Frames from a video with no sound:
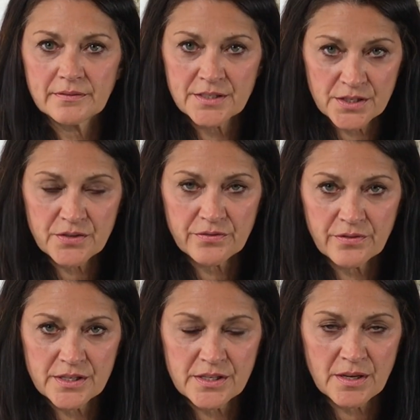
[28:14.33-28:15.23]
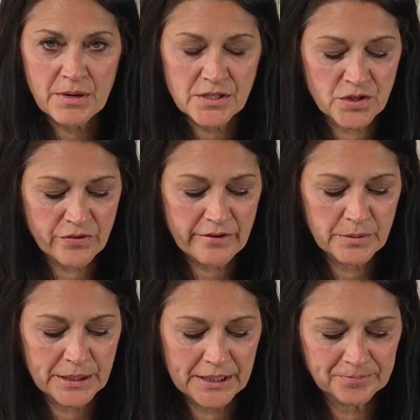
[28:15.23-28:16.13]
this is a message for
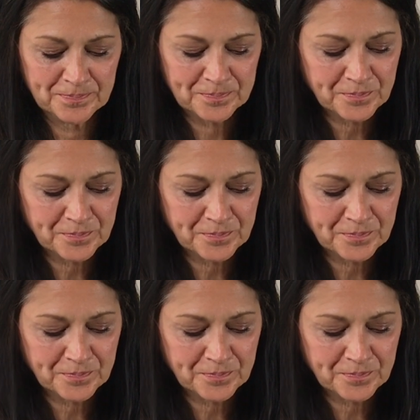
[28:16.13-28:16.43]
everybody.